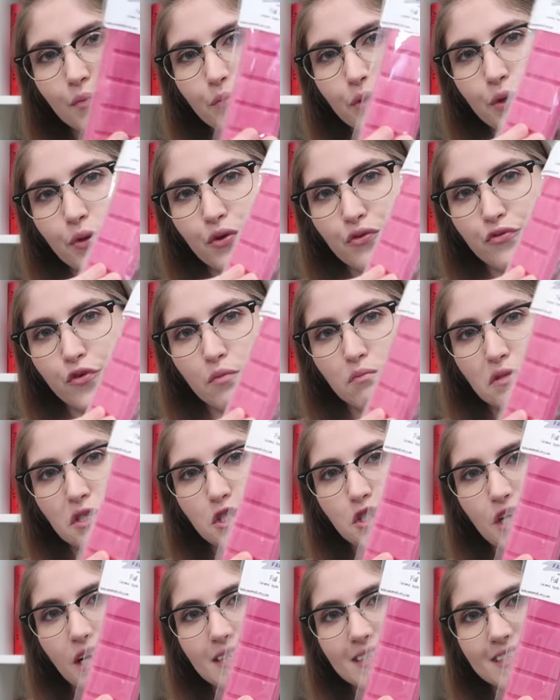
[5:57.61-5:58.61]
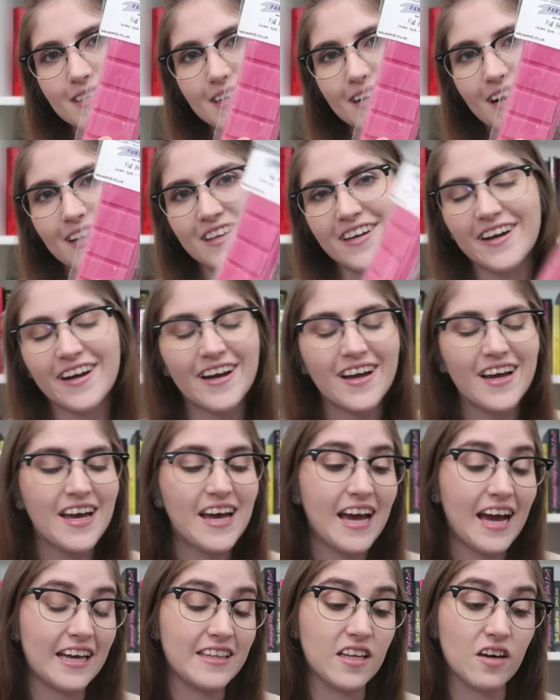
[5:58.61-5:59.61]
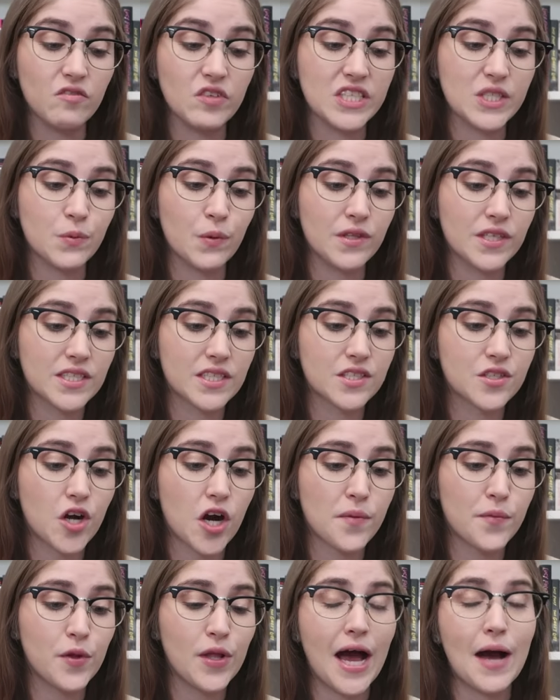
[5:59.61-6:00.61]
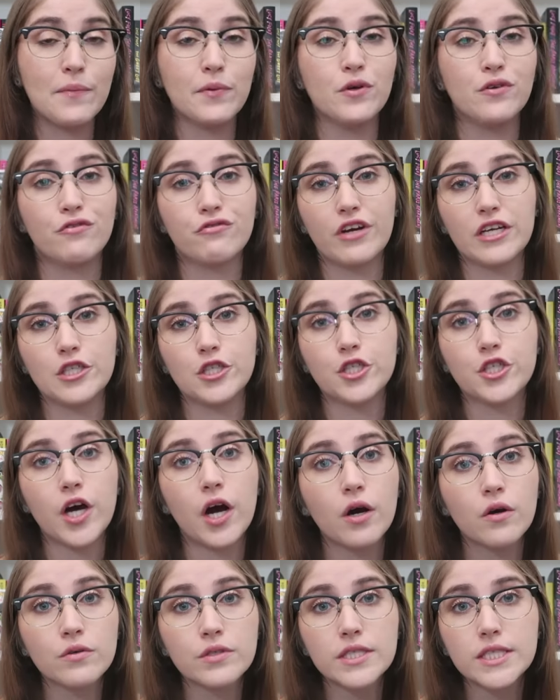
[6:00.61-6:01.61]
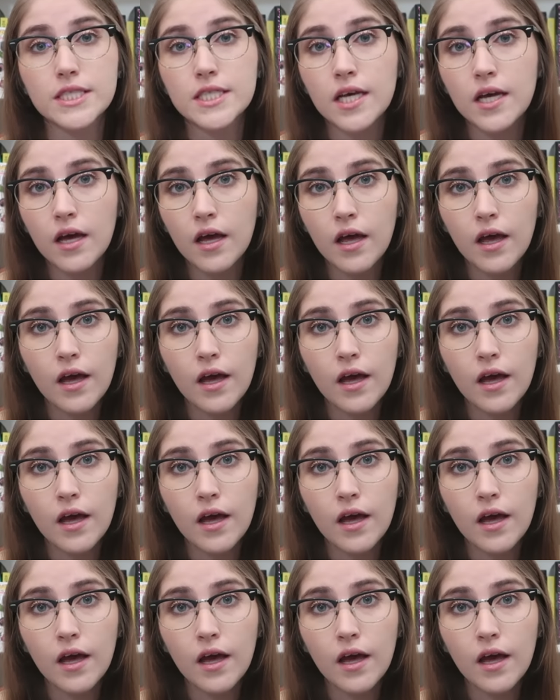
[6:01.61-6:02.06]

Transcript: Beautiful magenta color. I love this one. This is caramel apple and French toast.